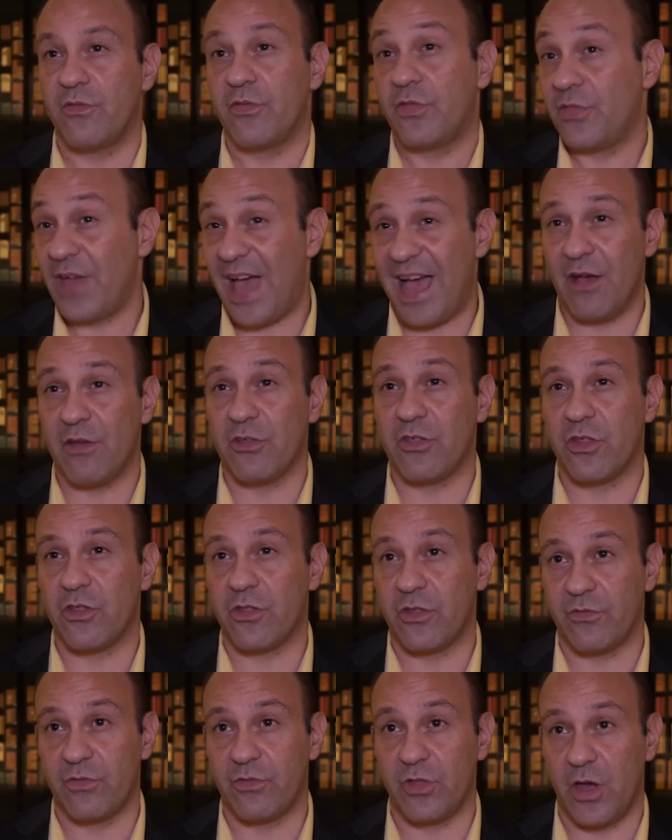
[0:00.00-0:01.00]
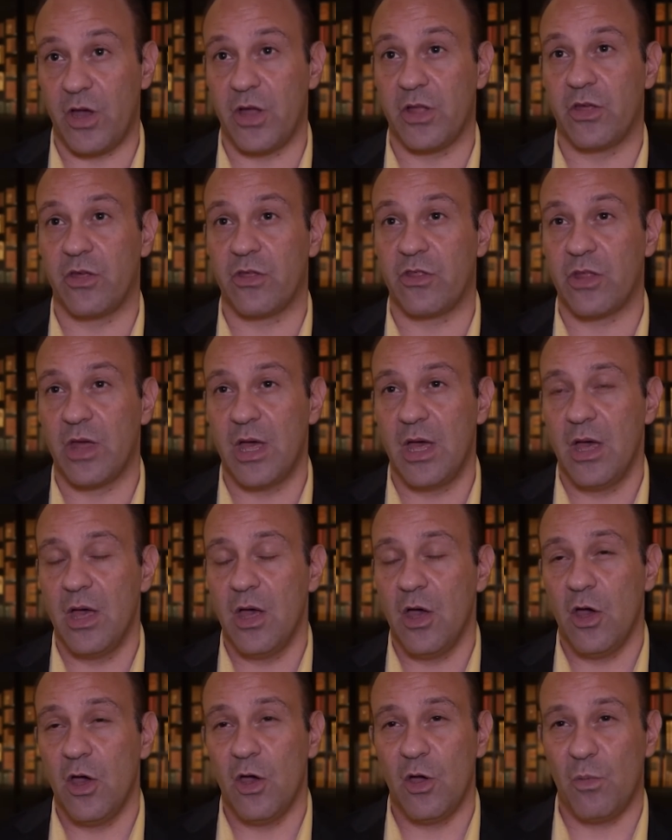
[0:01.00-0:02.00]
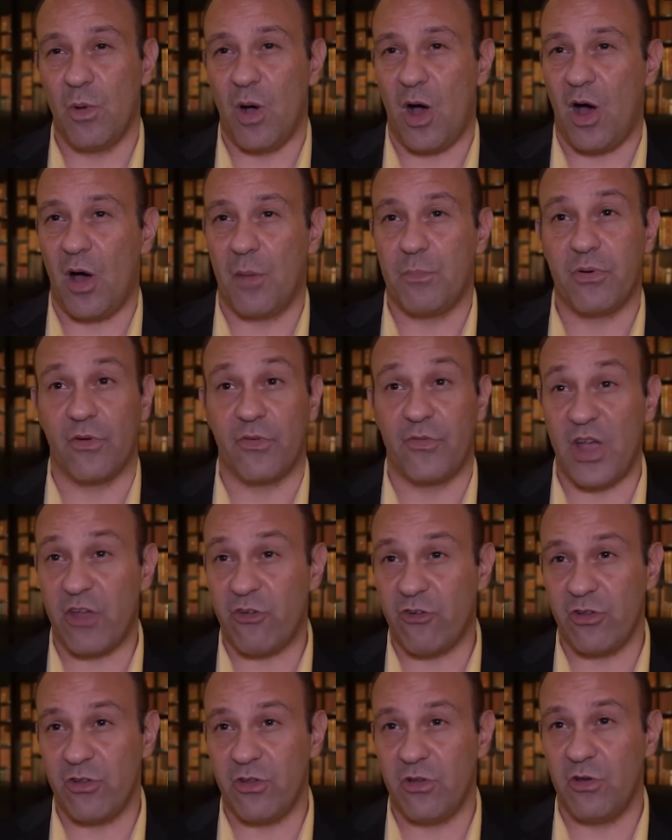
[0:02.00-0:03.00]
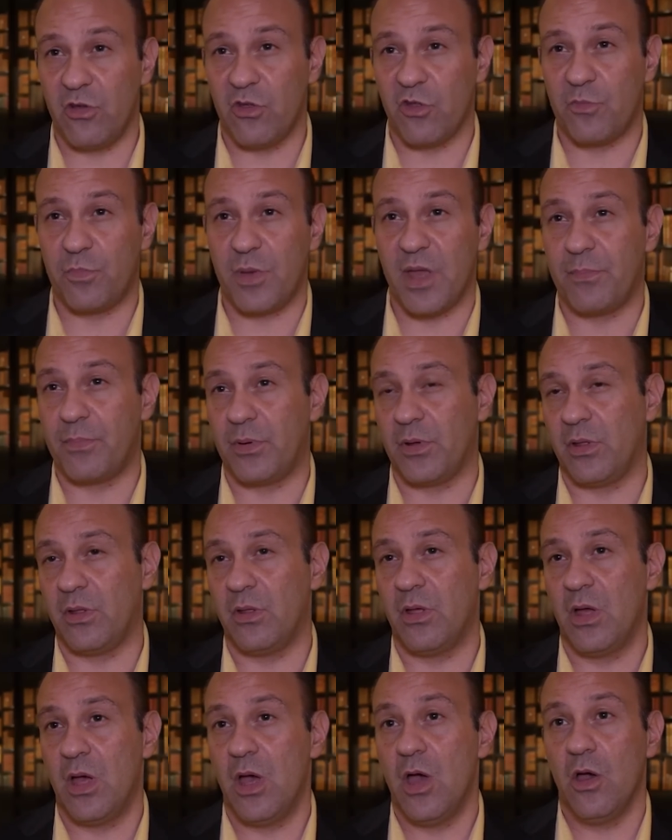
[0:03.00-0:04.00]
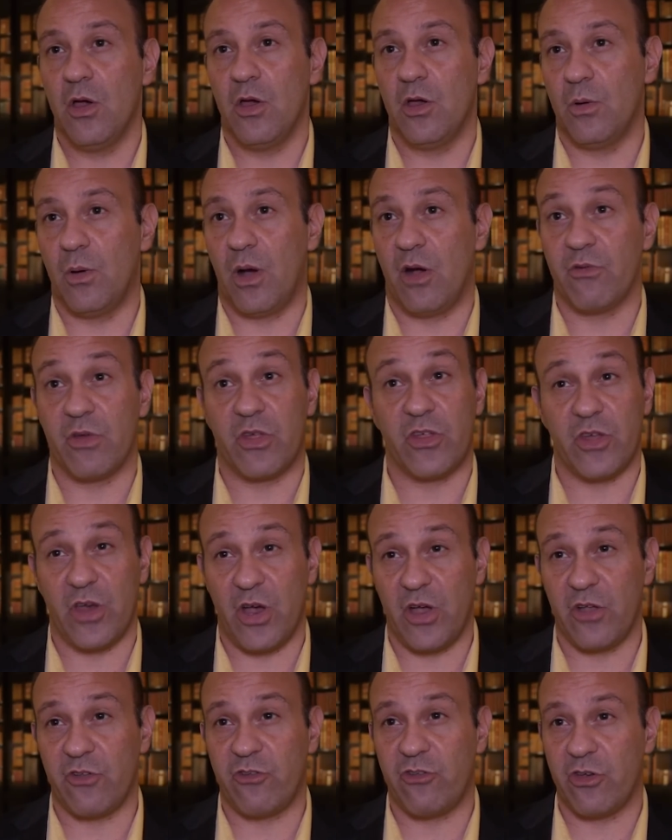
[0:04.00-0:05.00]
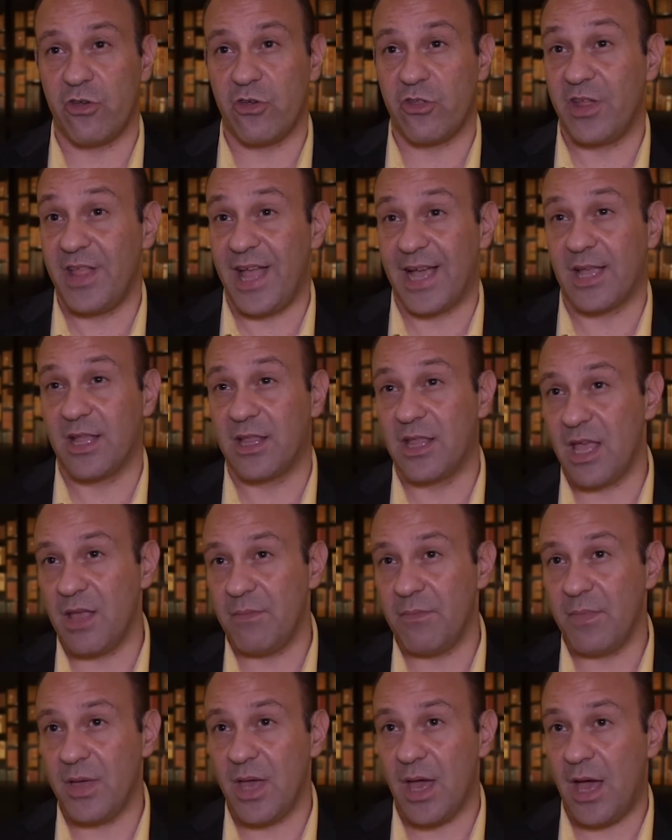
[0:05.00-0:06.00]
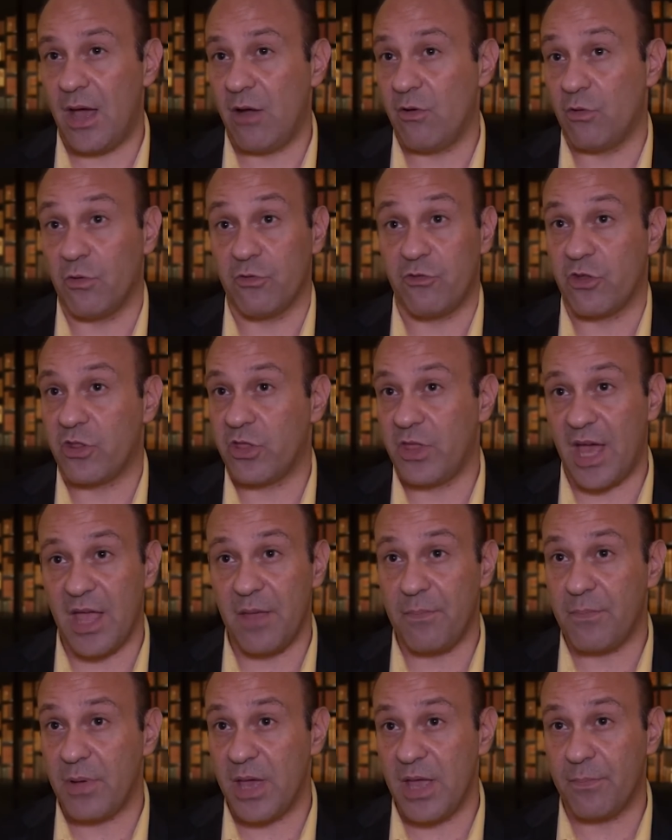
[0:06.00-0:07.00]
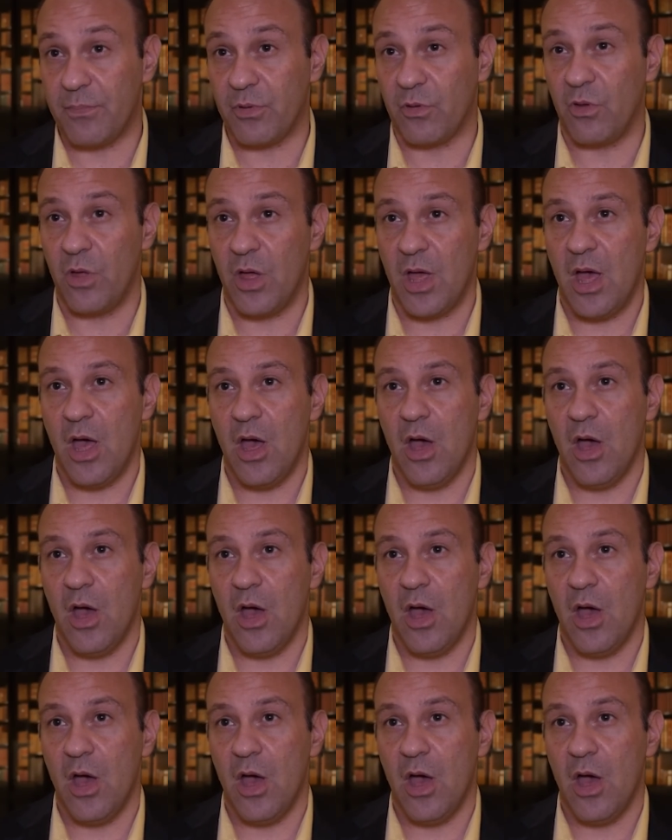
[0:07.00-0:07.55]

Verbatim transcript: of thousands of learners who are professionals, people who are researchers in academia or just lay people